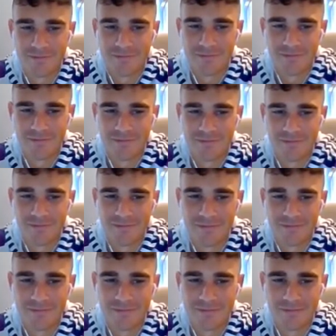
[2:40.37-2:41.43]

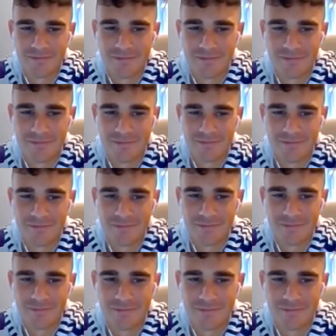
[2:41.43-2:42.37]
(not speaking)